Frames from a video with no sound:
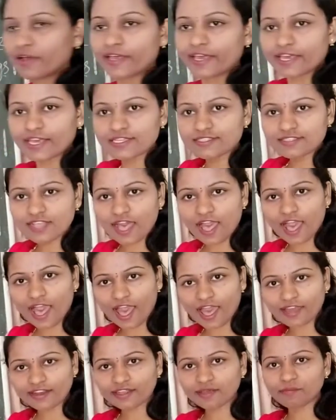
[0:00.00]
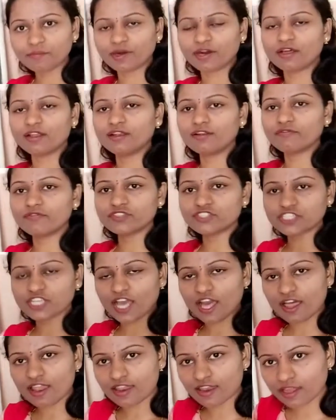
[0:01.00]
is an animal which
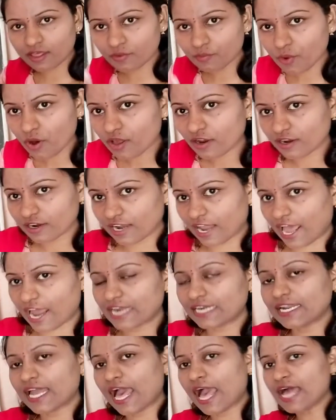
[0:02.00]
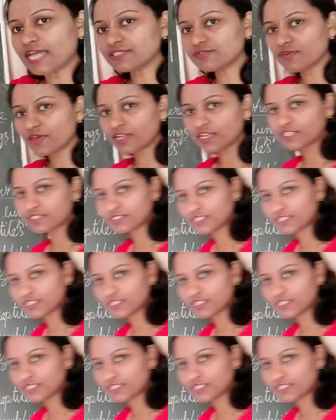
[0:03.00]
can live on land as well as